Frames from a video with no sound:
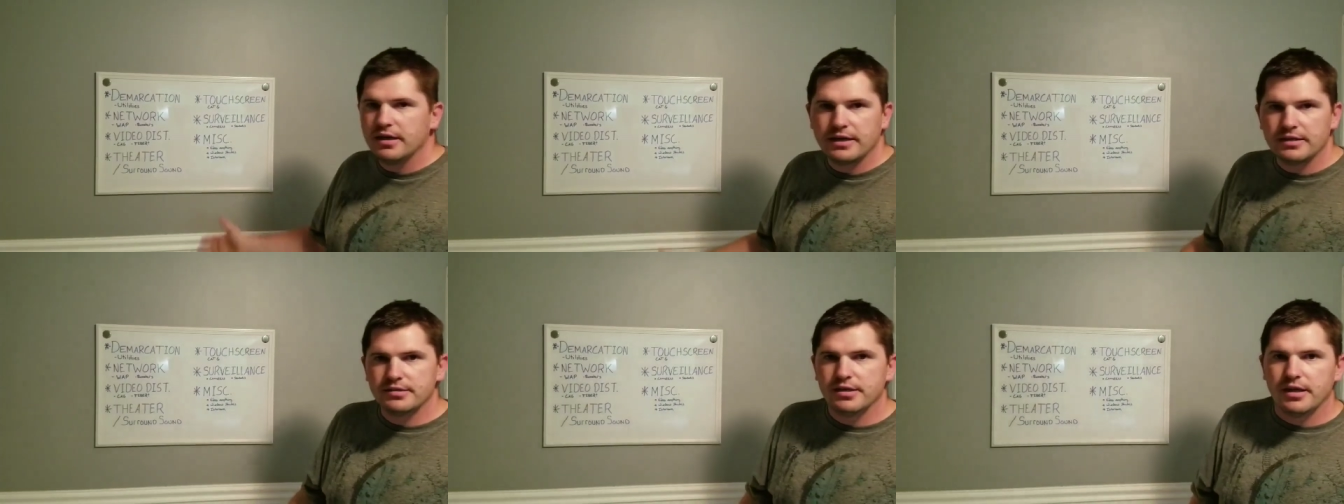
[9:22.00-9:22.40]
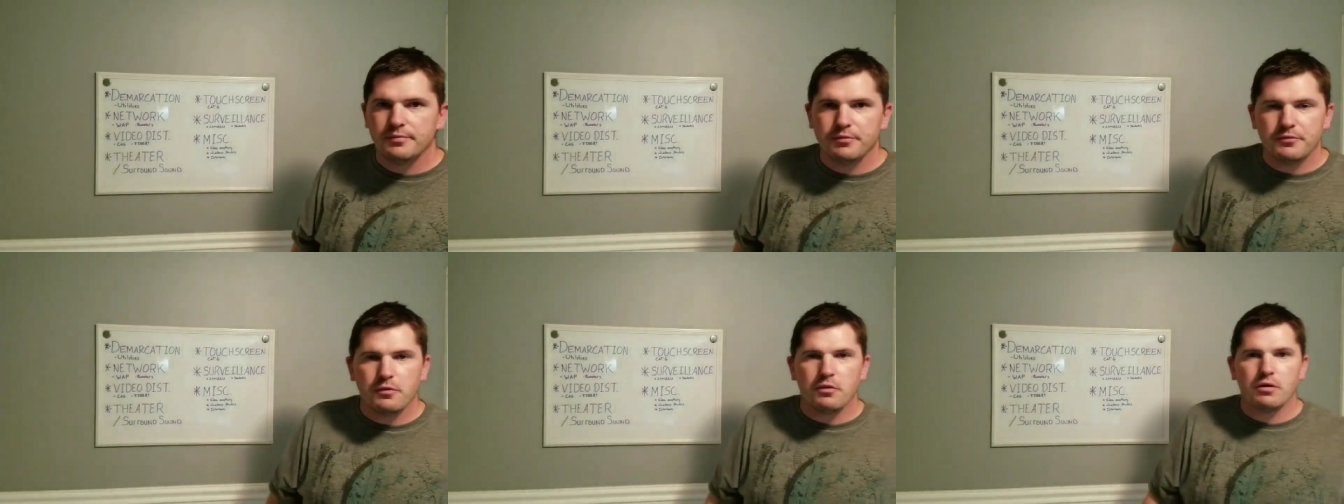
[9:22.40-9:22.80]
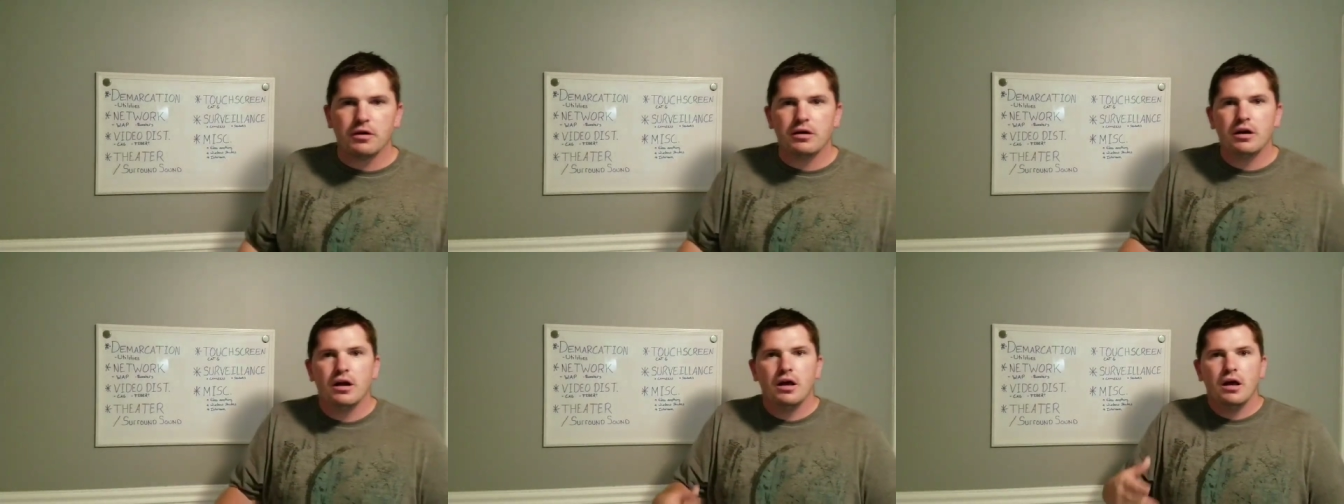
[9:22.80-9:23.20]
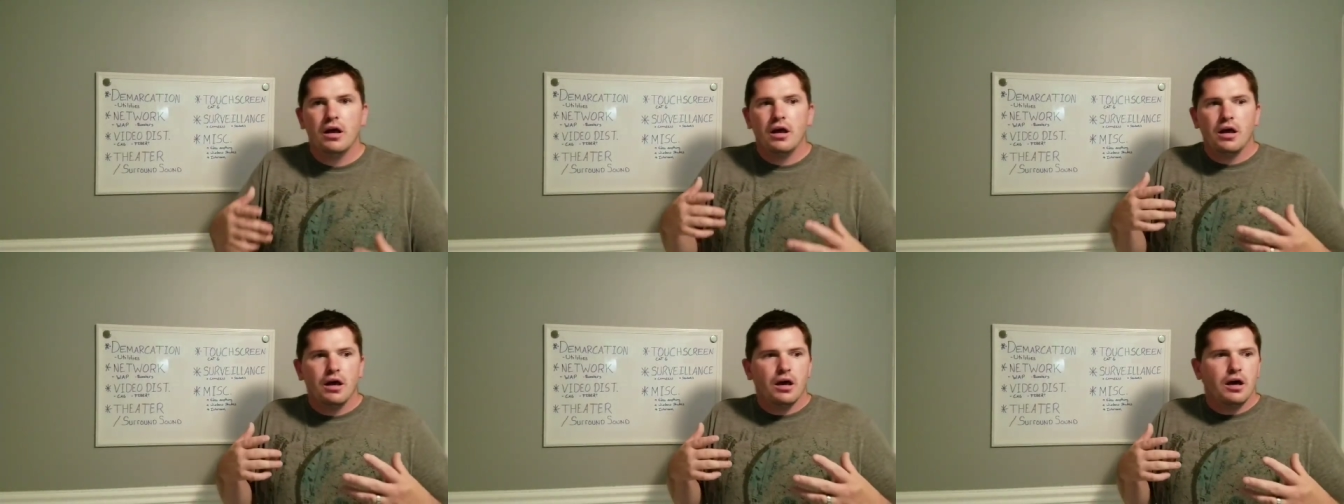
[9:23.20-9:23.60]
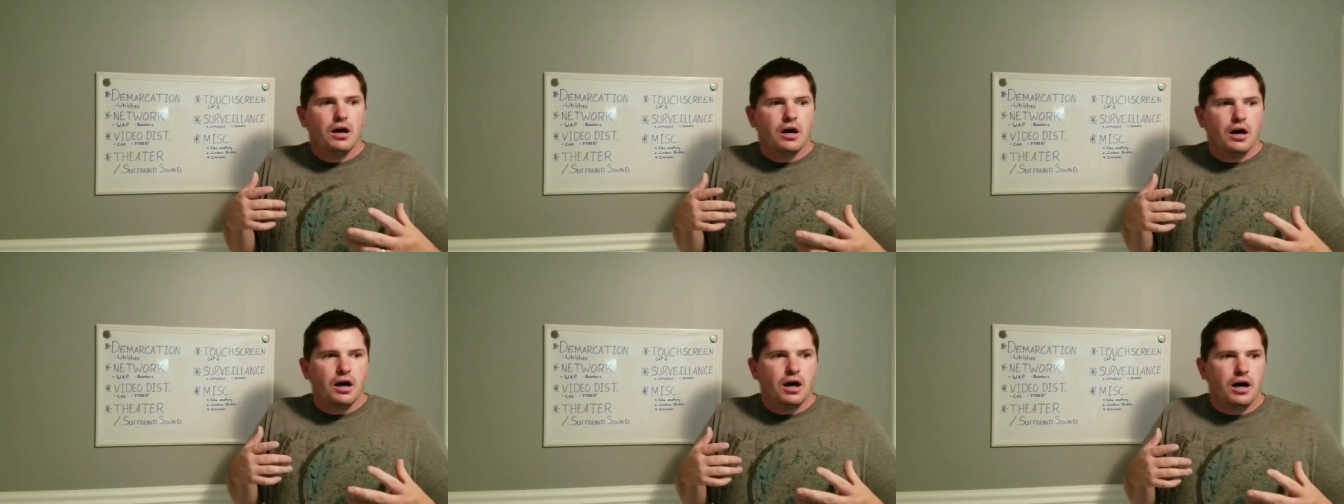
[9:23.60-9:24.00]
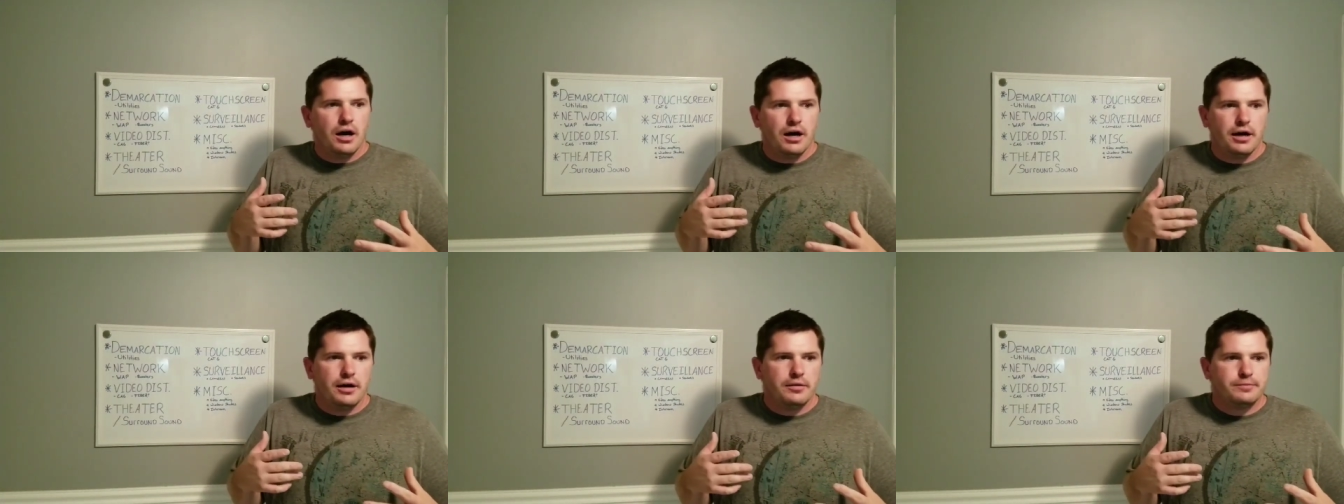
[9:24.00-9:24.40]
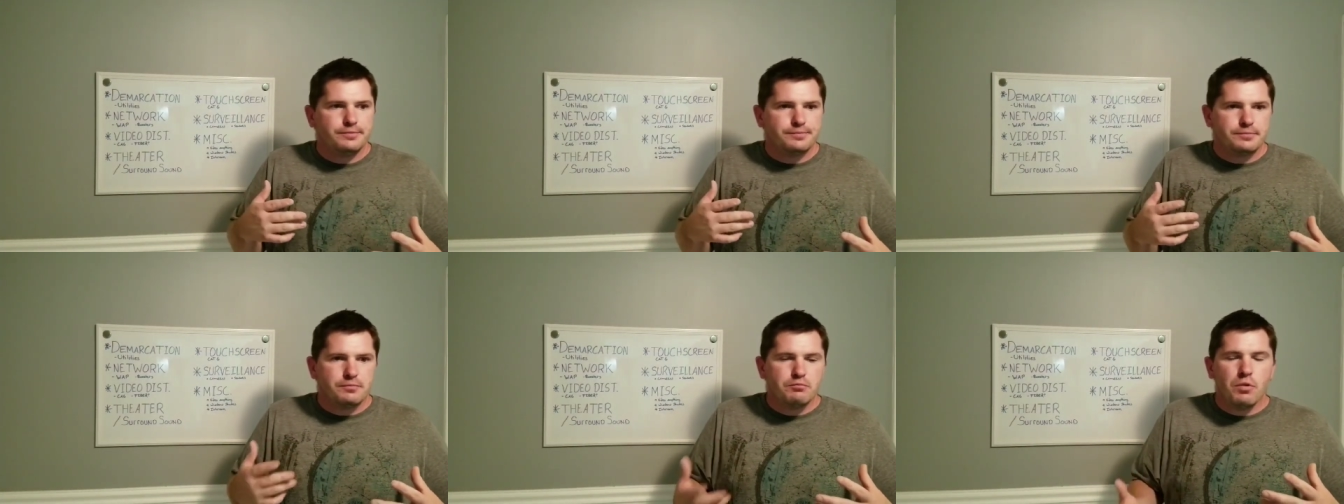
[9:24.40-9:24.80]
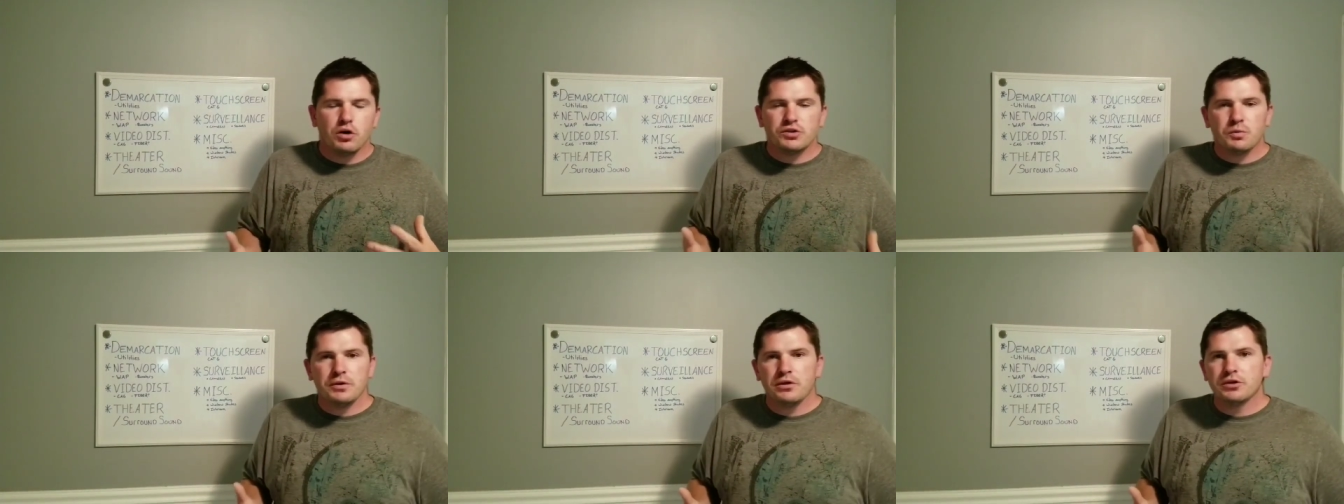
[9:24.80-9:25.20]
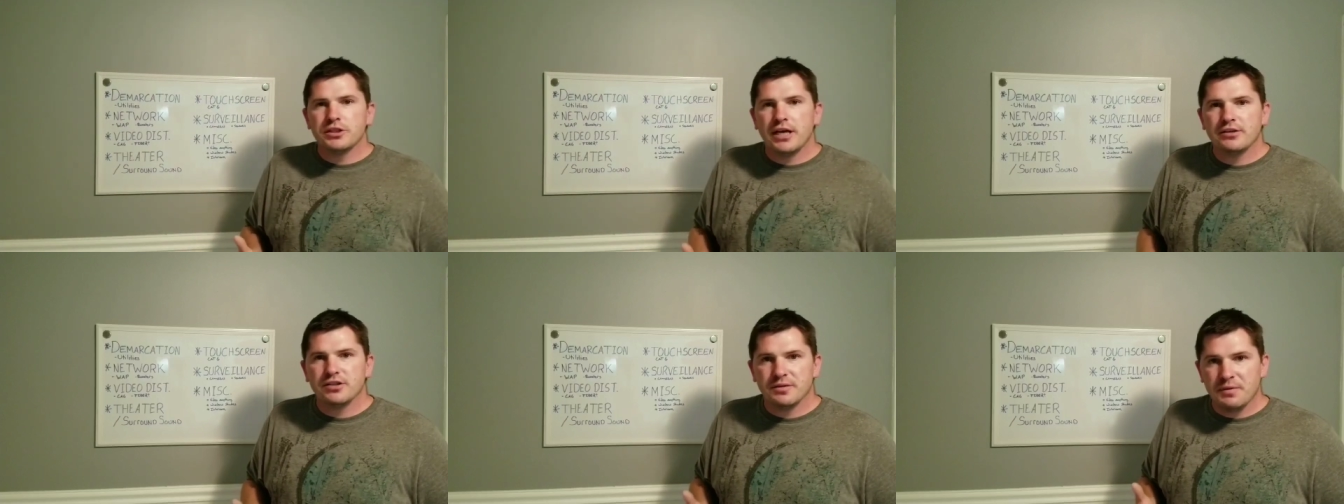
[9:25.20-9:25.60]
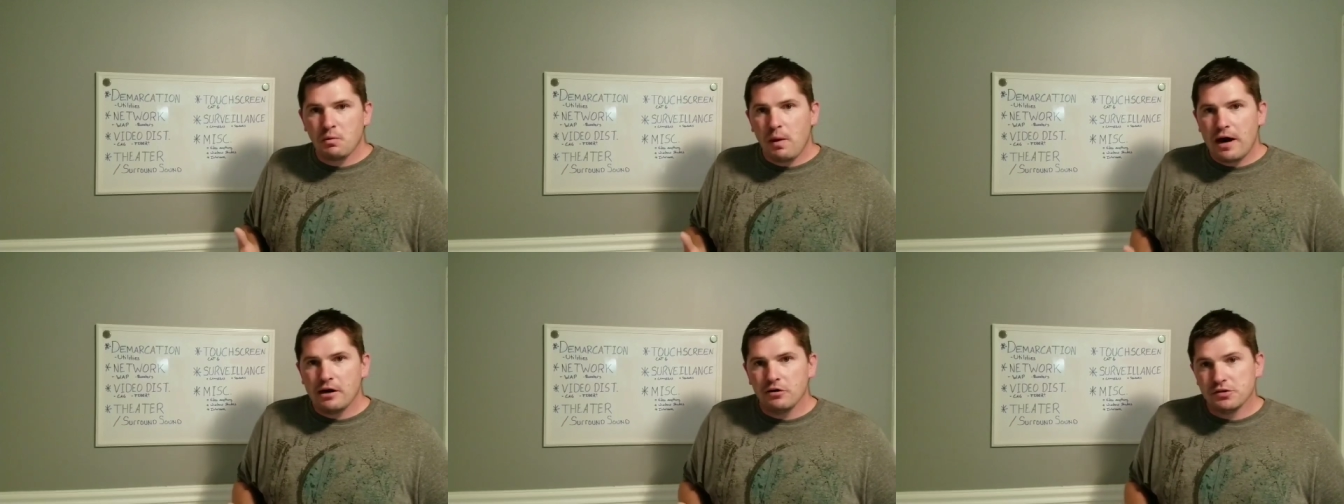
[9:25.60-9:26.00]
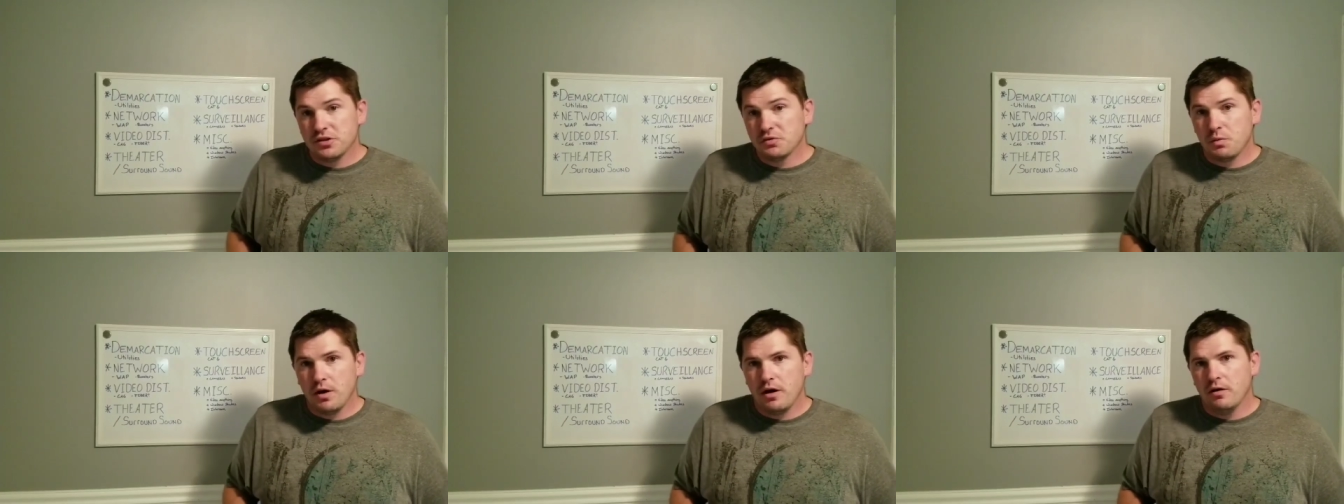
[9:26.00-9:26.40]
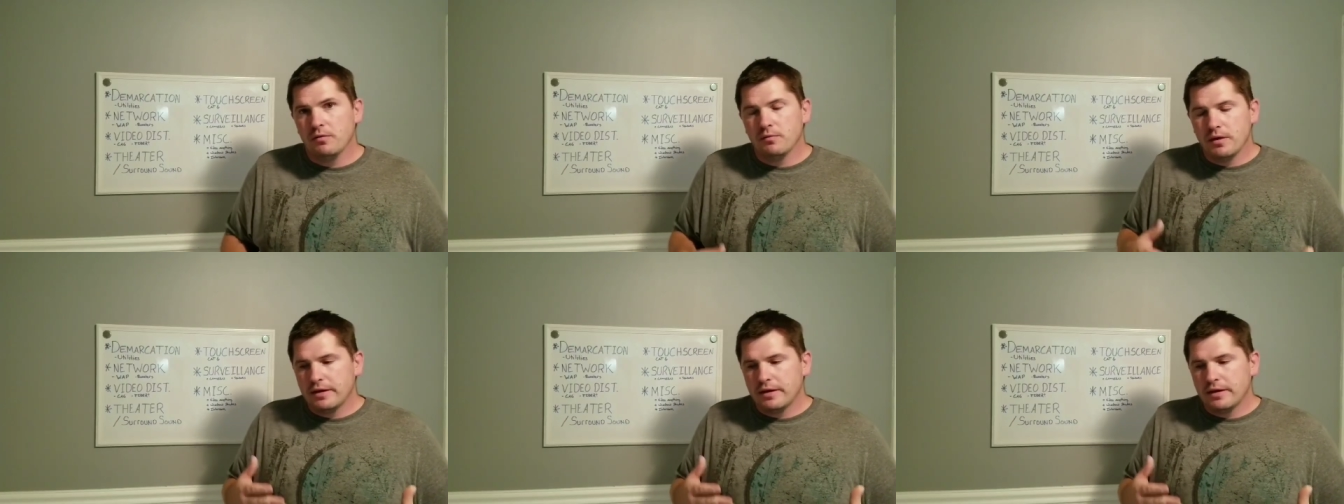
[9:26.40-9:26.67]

like I said before. Um, most window shades are going to be wireless as well.